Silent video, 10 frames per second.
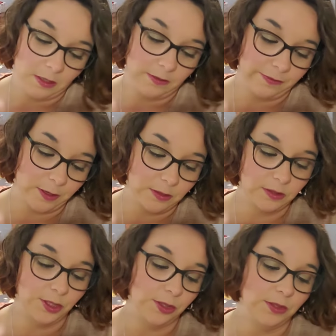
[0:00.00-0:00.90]
Frozen
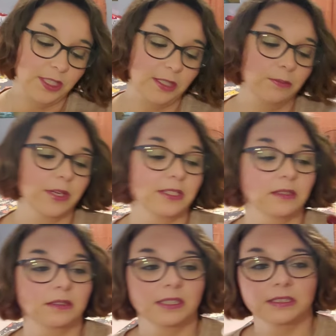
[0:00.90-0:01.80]
2 10
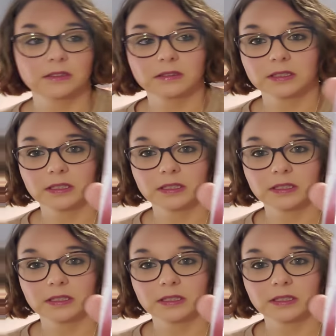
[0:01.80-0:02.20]
press-on nails